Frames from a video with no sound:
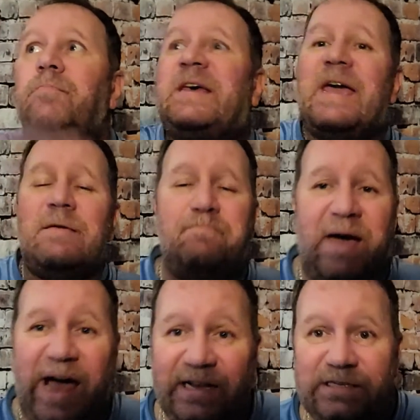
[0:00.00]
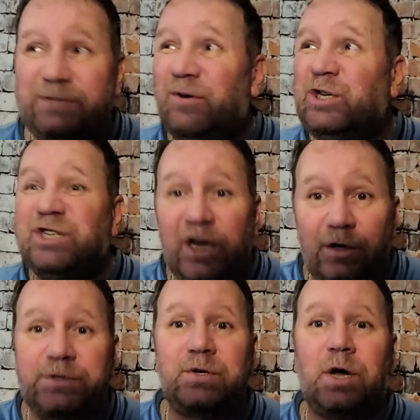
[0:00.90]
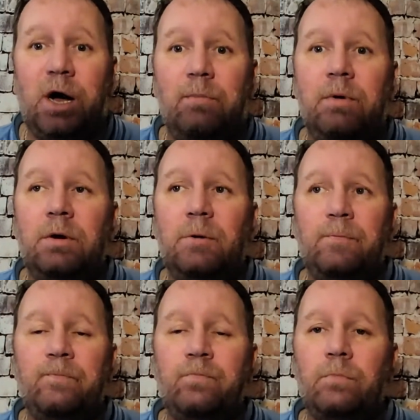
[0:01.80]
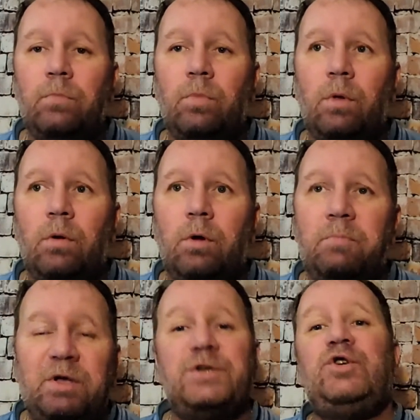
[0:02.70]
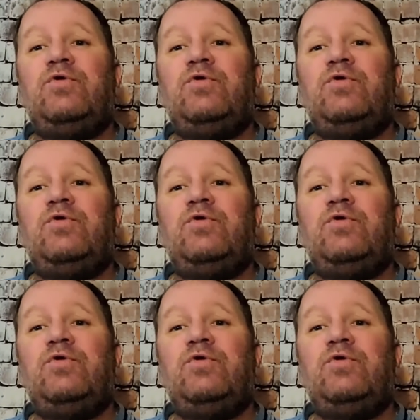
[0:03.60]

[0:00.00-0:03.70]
game passes for years to come. Because